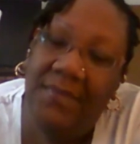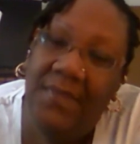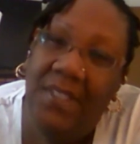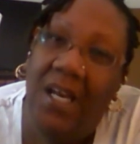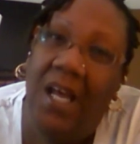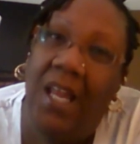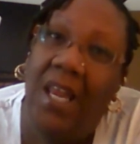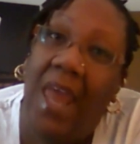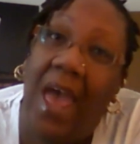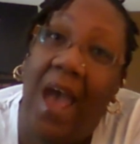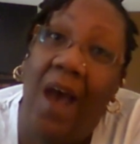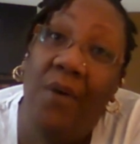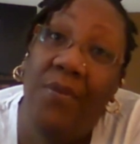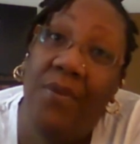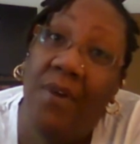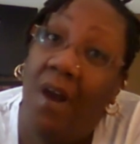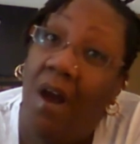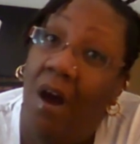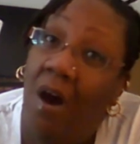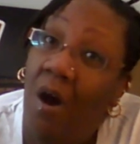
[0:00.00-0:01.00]
Allow
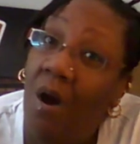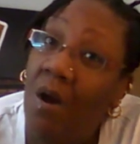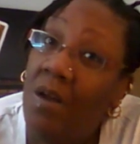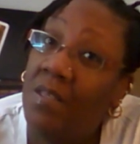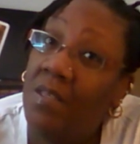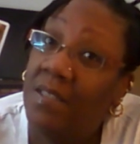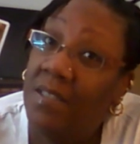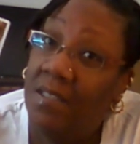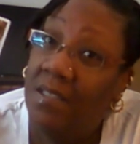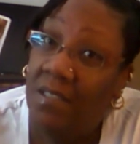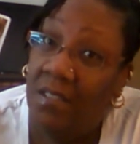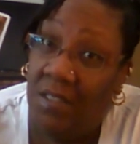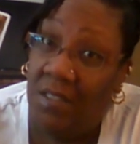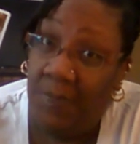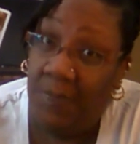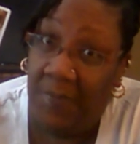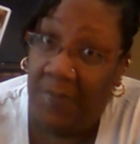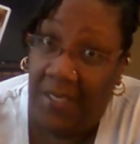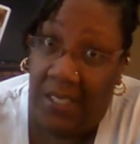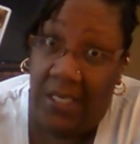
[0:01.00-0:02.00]
the cards to
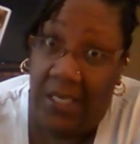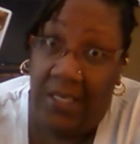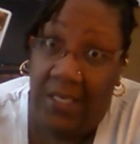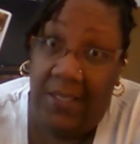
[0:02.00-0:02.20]
speak.